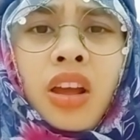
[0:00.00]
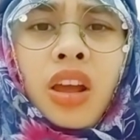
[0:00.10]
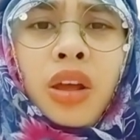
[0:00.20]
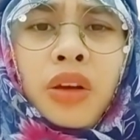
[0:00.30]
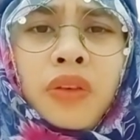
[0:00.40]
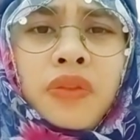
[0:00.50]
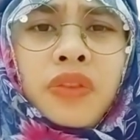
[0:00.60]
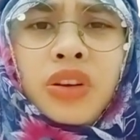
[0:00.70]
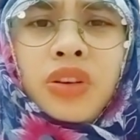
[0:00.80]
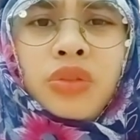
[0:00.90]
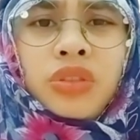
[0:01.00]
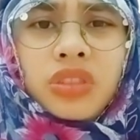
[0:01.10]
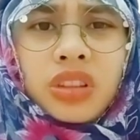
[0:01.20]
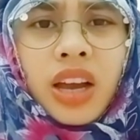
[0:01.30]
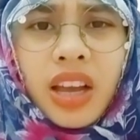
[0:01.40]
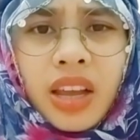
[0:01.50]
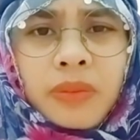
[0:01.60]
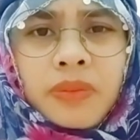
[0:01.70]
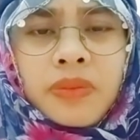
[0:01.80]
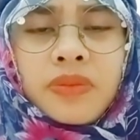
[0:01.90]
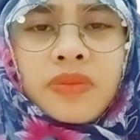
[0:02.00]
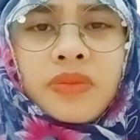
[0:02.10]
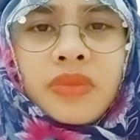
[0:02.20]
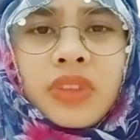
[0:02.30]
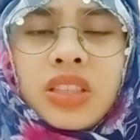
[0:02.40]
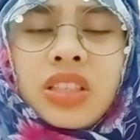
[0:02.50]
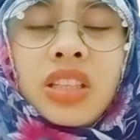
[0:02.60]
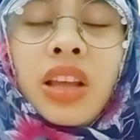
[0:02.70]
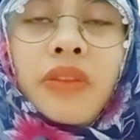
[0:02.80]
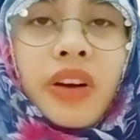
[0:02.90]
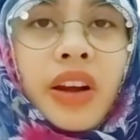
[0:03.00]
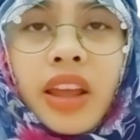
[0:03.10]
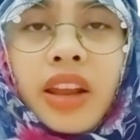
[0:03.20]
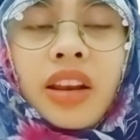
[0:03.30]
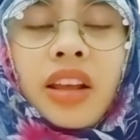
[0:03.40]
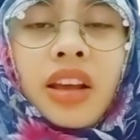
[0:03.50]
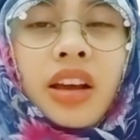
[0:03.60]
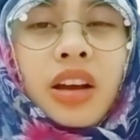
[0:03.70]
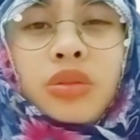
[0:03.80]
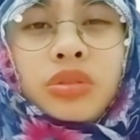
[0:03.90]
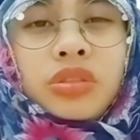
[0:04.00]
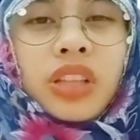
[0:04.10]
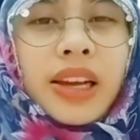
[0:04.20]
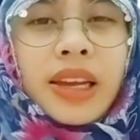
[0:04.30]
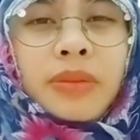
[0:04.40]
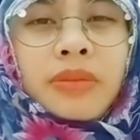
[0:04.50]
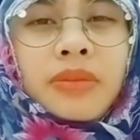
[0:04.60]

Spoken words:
have the good time. She never had a good time.